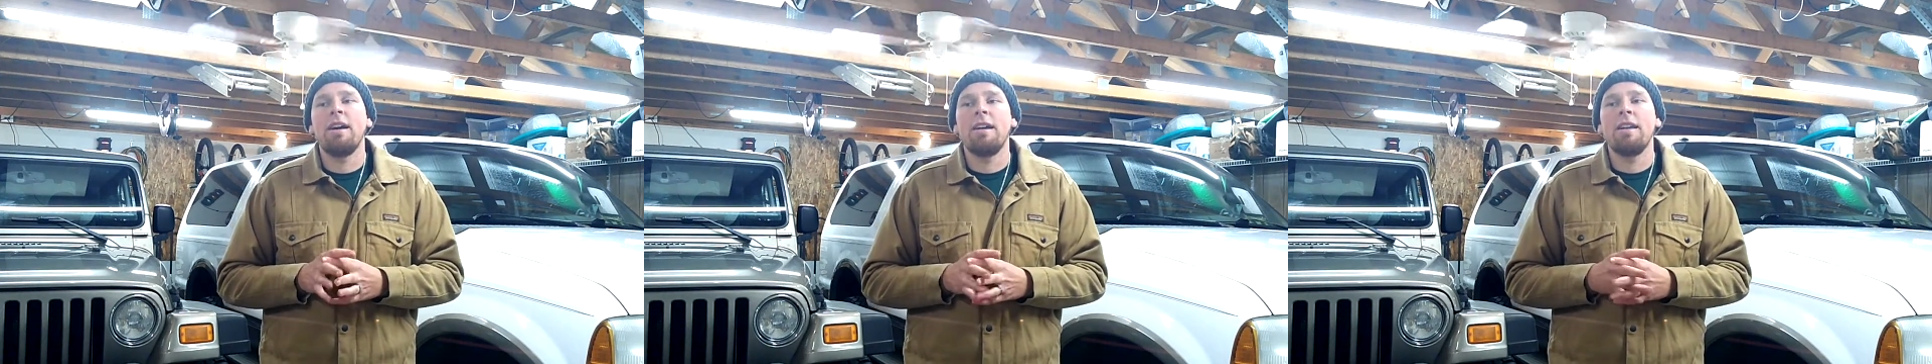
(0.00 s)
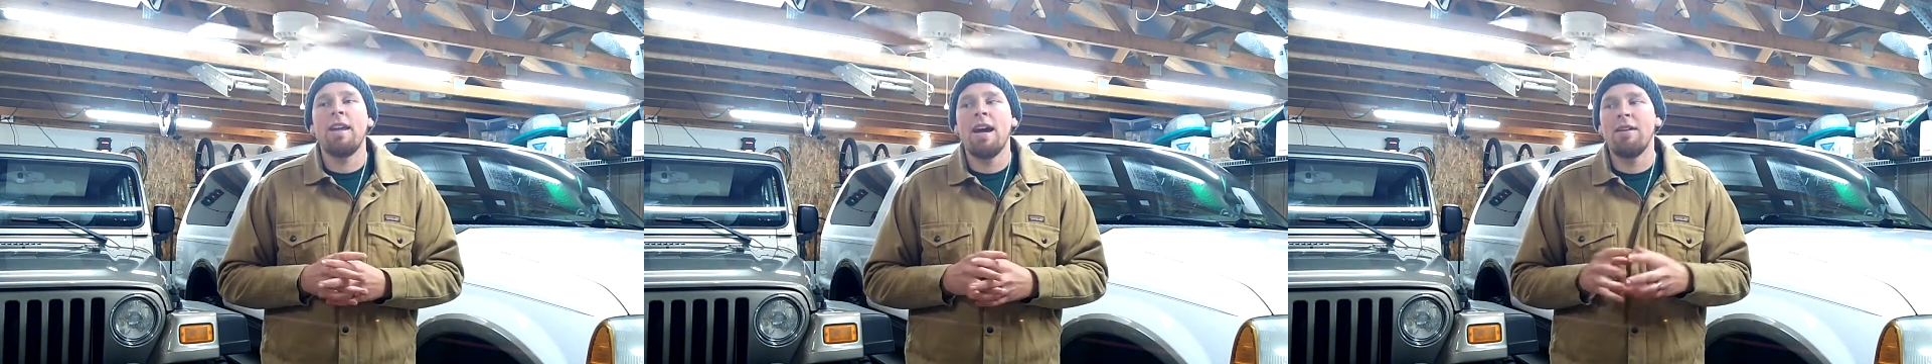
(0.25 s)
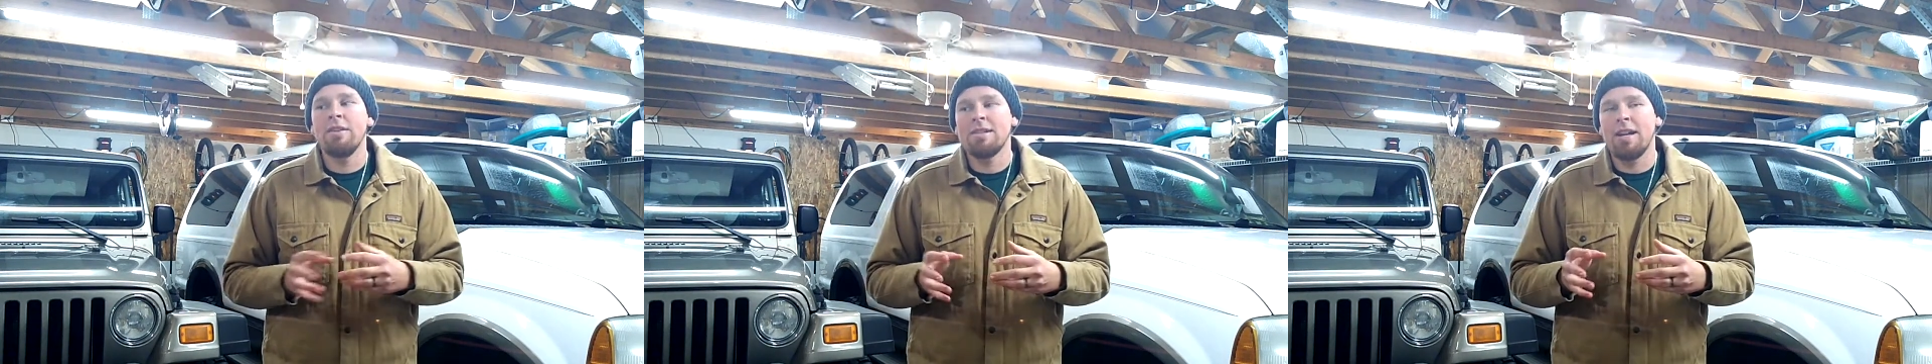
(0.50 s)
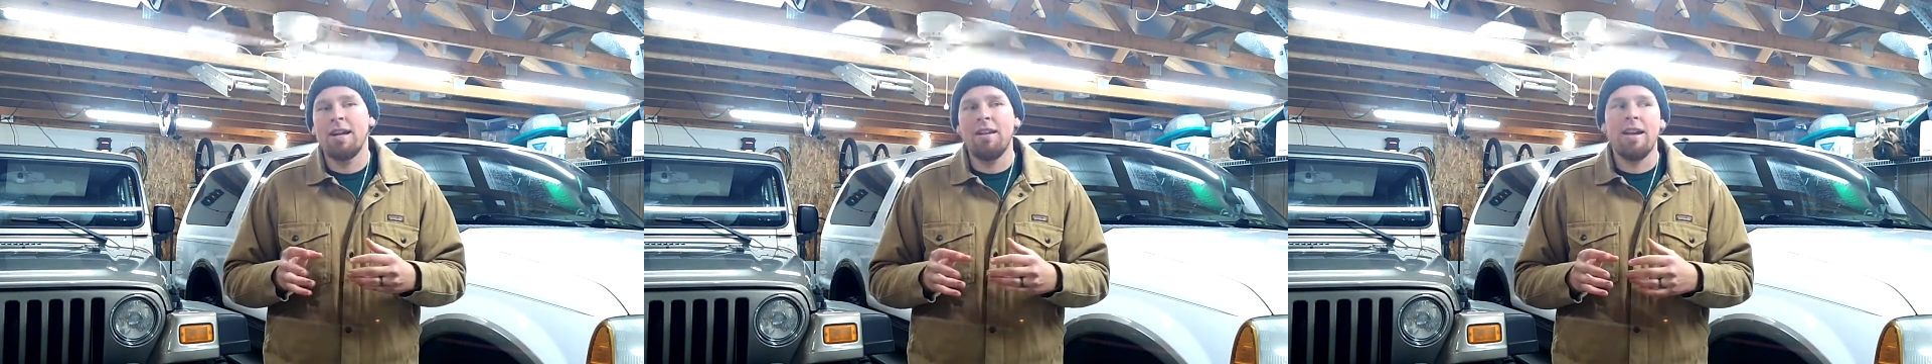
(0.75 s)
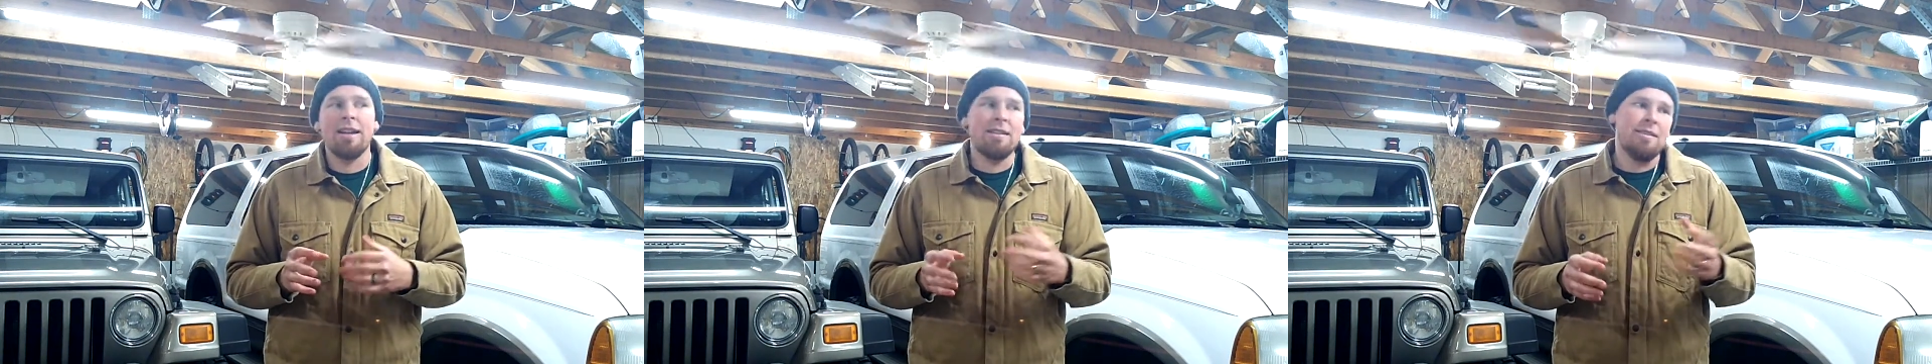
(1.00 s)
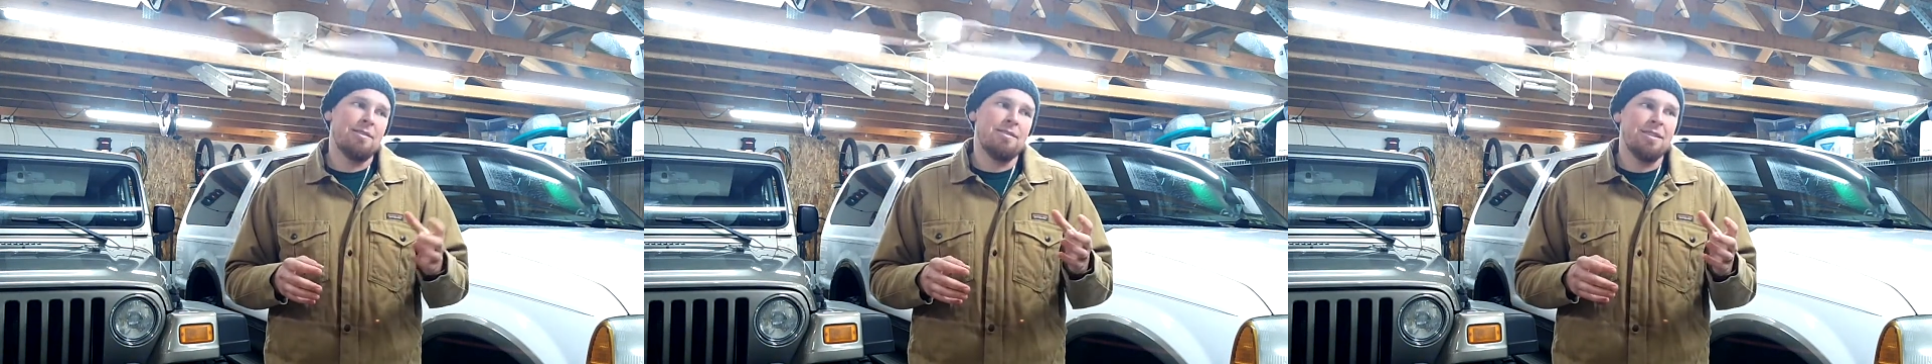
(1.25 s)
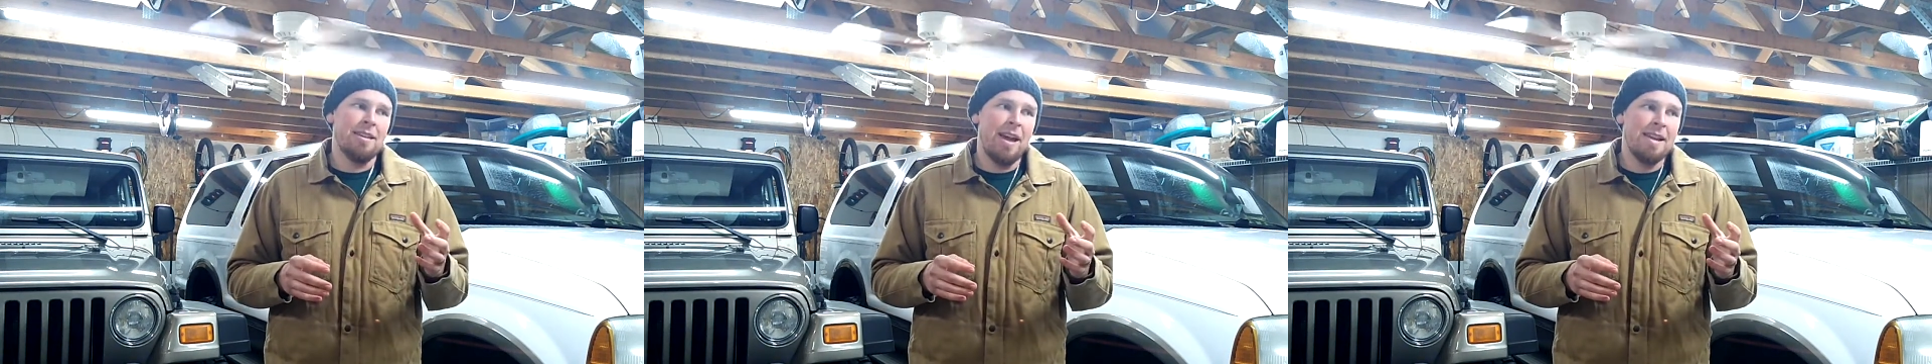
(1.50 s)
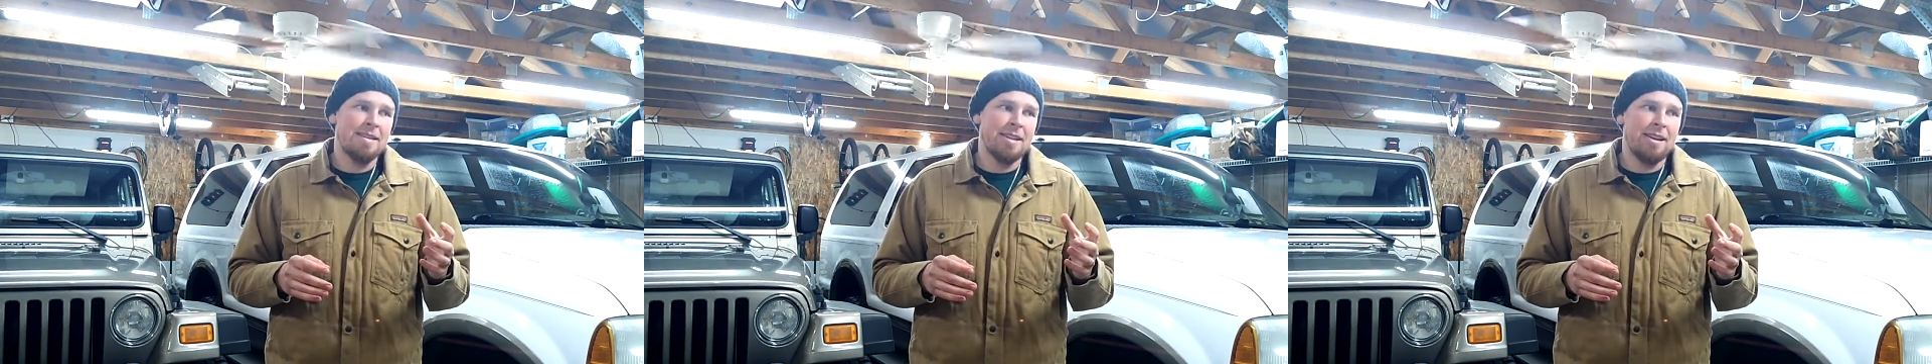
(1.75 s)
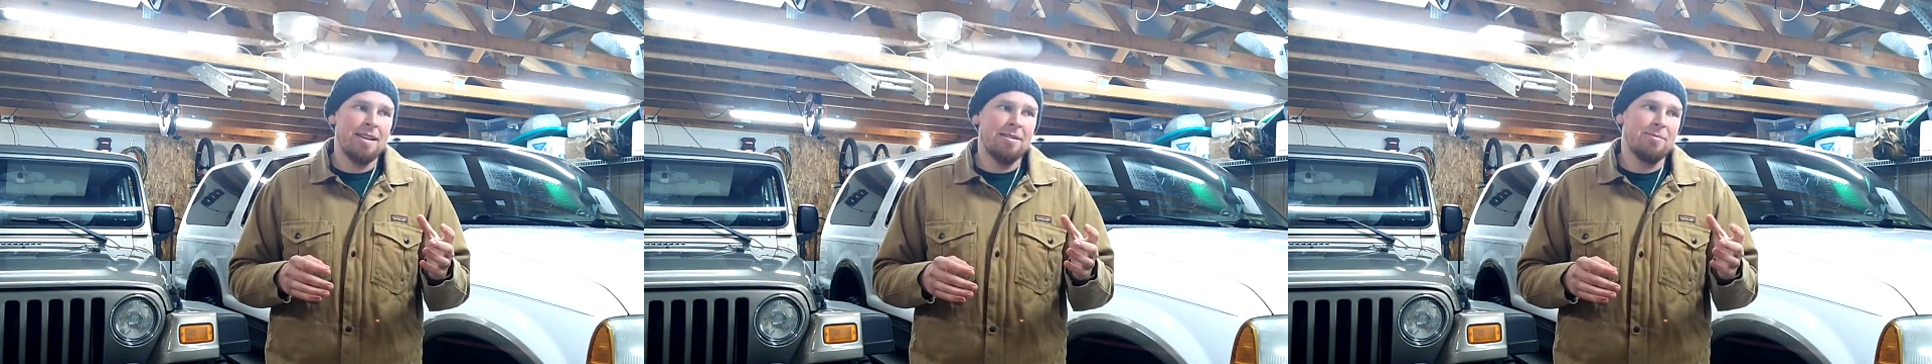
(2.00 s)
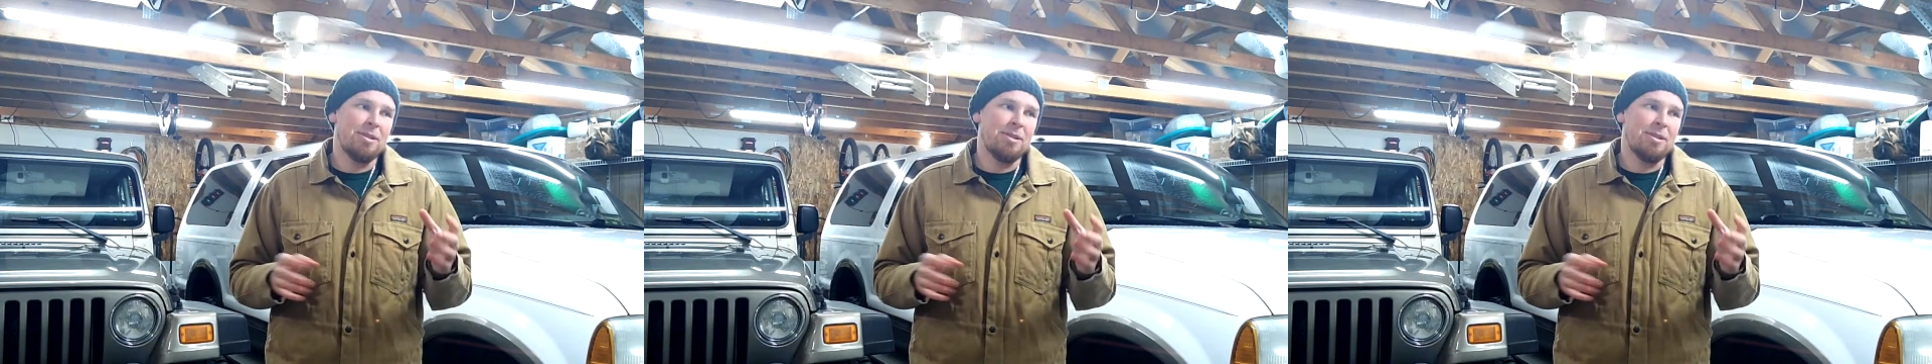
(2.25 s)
now it's kind of like the light's on,